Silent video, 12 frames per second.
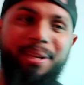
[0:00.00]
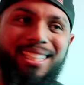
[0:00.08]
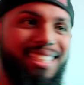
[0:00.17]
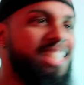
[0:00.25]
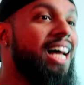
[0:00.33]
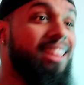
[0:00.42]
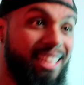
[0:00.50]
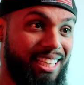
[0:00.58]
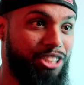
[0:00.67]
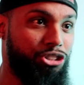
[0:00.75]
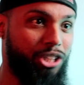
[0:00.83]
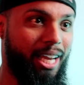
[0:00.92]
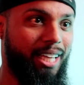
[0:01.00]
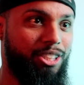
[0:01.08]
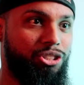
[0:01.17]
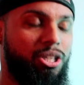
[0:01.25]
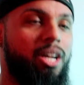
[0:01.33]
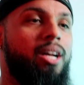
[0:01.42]
Because nothing has
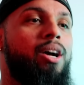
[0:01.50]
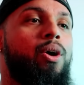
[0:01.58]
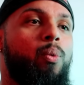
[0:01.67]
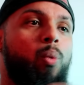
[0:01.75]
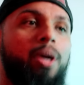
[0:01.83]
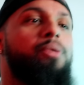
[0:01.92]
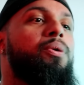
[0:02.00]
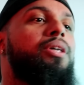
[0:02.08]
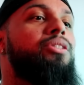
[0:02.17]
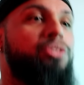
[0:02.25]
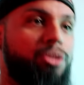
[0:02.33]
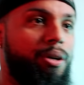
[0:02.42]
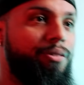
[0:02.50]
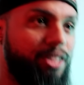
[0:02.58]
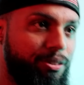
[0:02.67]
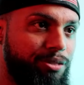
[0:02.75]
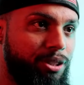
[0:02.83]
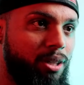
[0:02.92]
changed. What do
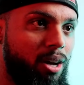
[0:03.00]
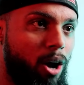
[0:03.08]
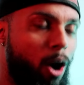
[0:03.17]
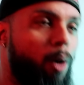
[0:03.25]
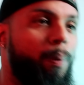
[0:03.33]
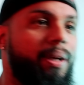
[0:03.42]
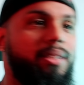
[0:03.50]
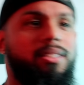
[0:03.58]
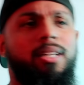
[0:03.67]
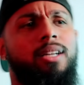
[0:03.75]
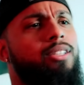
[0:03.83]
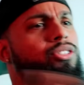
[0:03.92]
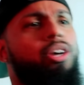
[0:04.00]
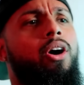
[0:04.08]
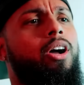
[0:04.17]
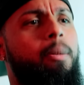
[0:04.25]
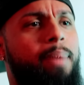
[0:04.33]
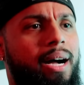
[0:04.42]
conservatives always
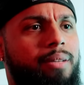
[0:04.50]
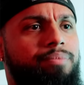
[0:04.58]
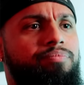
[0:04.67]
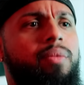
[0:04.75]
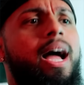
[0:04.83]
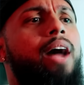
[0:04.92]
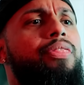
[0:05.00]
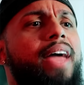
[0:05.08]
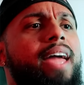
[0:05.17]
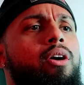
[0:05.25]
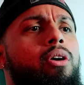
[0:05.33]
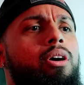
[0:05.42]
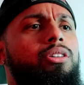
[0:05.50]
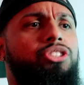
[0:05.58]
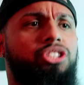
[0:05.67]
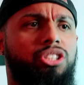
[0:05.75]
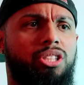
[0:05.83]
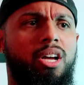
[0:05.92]
talk about? How they are
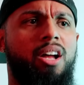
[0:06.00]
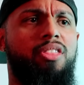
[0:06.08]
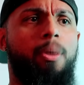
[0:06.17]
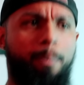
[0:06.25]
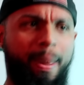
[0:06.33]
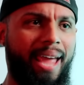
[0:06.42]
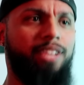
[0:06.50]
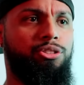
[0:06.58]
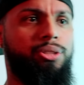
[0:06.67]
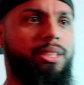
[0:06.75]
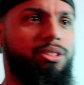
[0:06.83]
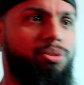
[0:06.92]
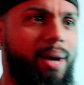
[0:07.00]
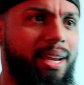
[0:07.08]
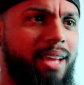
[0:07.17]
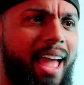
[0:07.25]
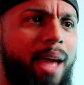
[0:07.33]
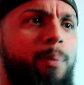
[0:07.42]
just the patriots,
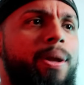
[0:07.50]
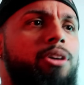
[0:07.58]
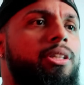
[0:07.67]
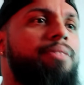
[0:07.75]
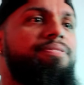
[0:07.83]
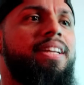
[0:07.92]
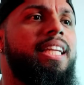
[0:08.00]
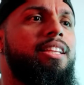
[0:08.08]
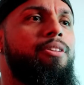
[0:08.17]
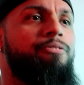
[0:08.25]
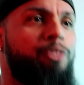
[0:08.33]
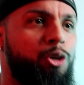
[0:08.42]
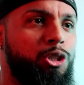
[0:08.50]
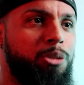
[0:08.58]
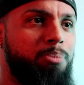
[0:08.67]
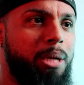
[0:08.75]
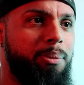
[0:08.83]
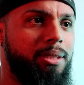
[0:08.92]
right? Hey, we are defending the First
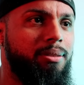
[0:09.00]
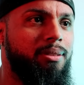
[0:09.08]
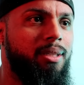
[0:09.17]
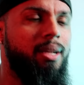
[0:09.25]
Amendment.